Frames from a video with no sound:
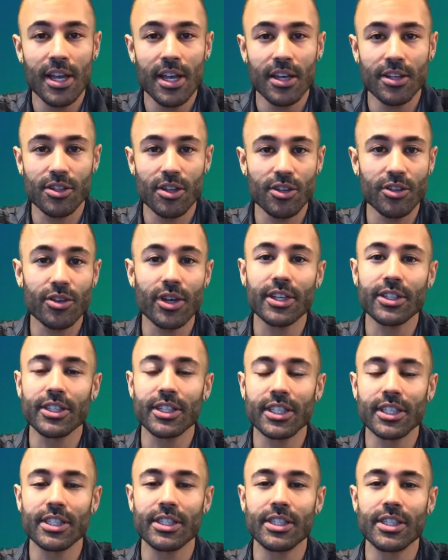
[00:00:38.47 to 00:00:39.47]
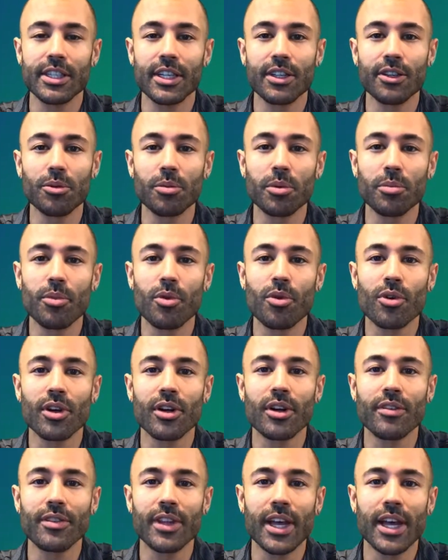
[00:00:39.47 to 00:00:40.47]
so you actually get to see a little bit more
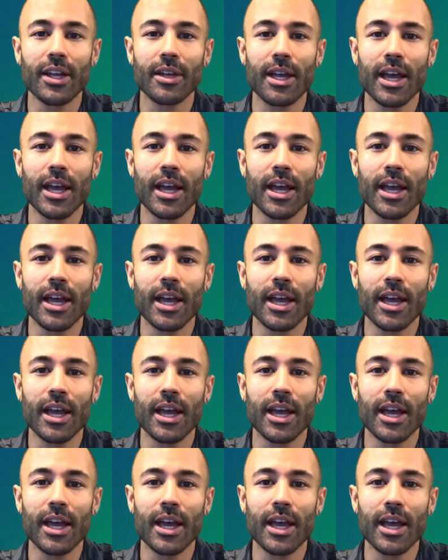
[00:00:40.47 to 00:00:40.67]
of that.